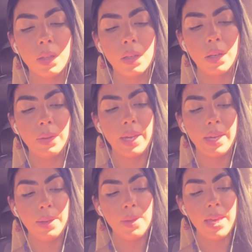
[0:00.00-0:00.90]

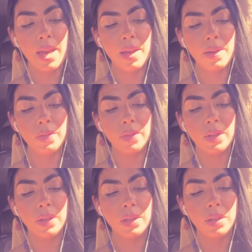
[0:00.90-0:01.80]
Okay, we have,
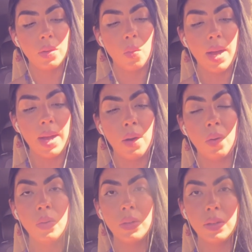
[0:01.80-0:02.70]

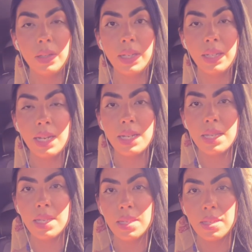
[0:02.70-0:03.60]
wow. Look at
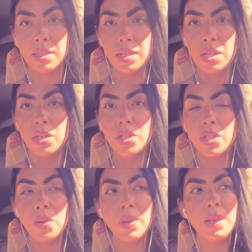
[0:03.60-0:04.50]
this.
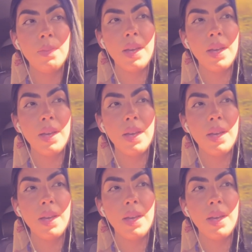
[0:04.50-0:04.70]
So in my